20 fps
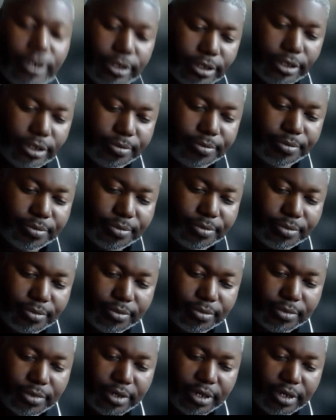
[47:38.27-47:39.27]
to
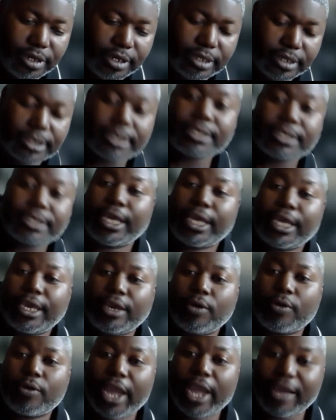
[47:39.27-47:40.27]
stay
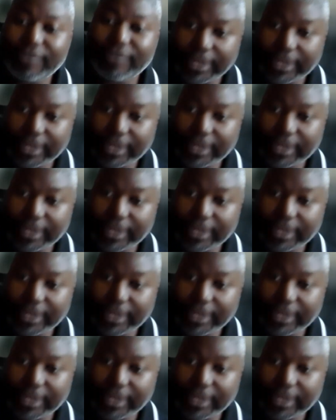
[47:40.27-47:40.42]
or have